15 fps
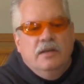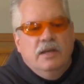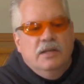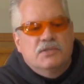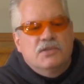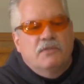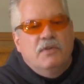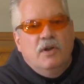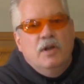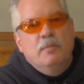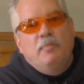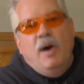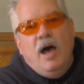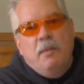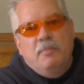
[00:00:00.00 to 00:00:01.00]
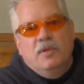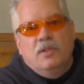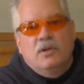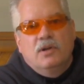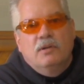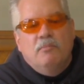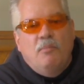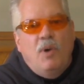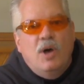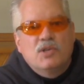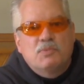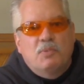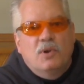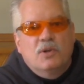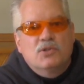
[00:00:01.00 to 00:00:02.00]
It's a very popular
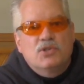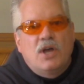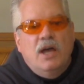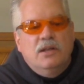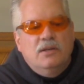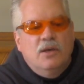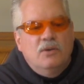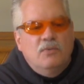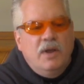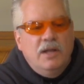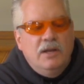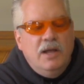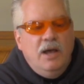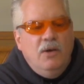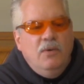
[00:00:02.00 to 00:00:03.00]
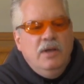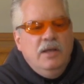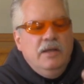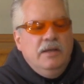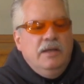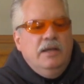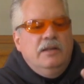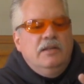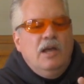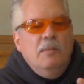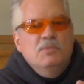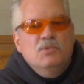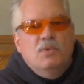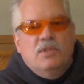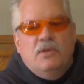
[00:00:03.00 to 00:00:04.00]
Mossberg shotgun right now. It
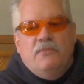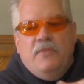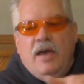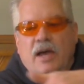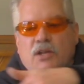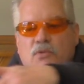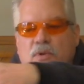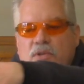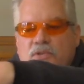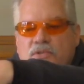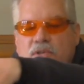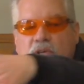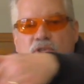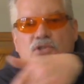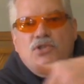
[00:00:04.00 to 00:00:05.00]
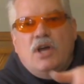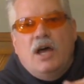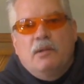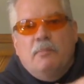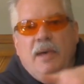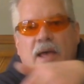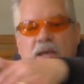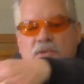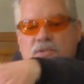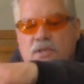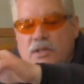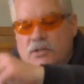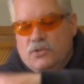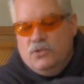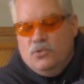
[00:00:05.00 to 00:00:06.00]
comes with a factory six-shot
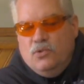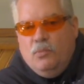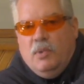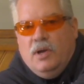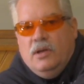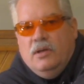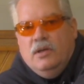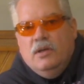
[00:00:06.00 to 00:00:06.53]
magazine tube.